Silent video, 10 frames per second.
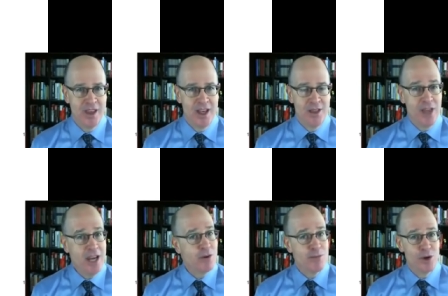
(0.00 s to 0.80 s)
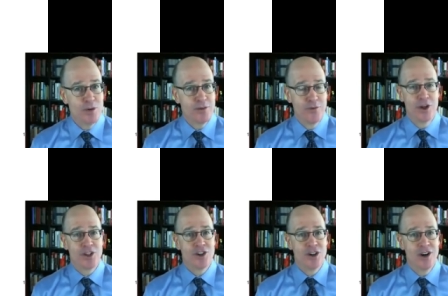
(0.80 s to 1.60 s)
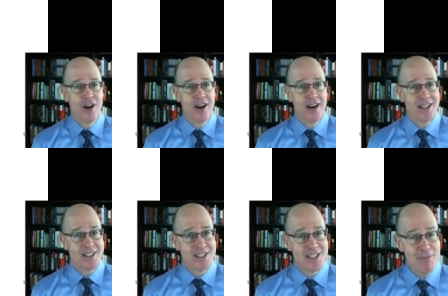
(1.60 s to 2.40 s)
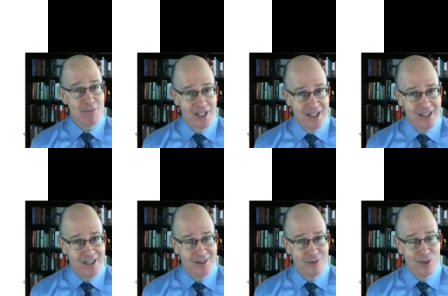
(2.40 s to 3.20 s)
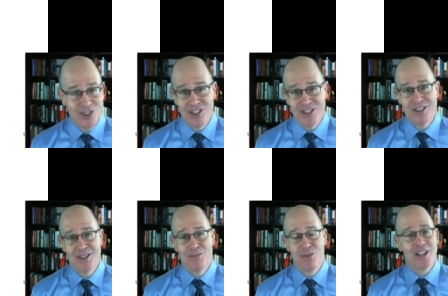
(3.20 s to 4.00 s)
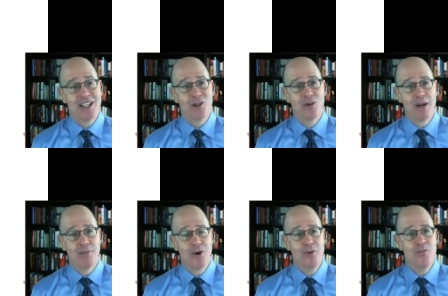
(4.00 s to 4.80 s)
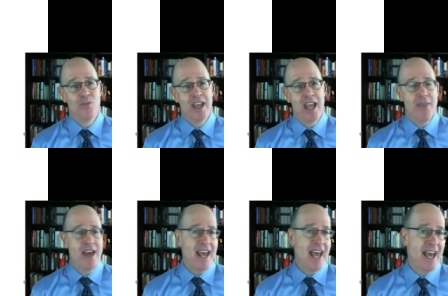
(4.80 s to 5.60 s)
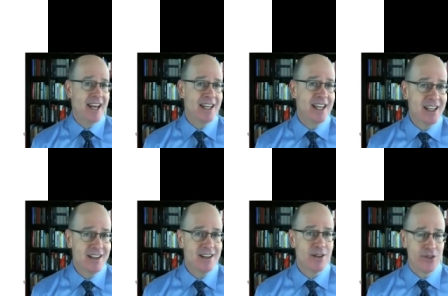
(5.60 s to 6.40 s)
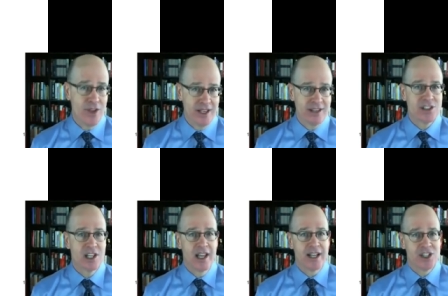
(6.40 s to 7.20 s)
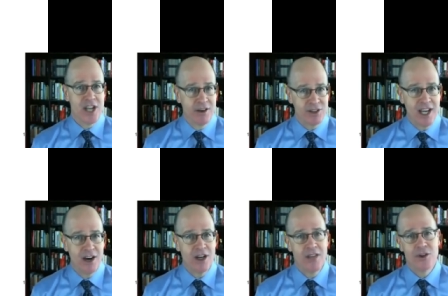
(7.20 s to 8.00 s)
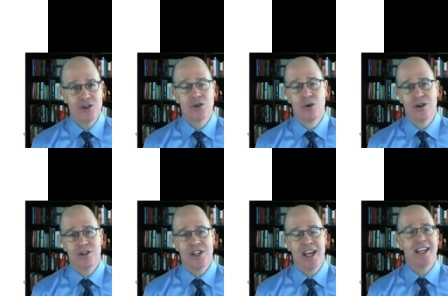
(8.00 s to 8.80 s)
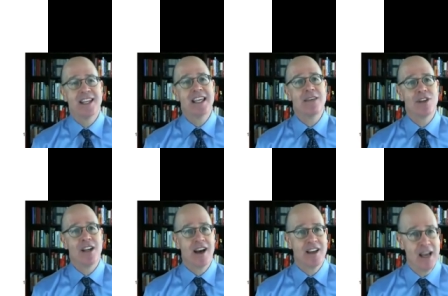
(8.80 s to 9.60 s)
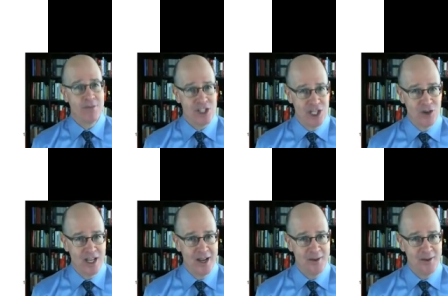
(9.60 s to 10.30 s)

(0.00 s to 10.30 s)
They removed furniture assembly, which is pretty incredible, and then added in things like childcare in their stores and even a cafeteria.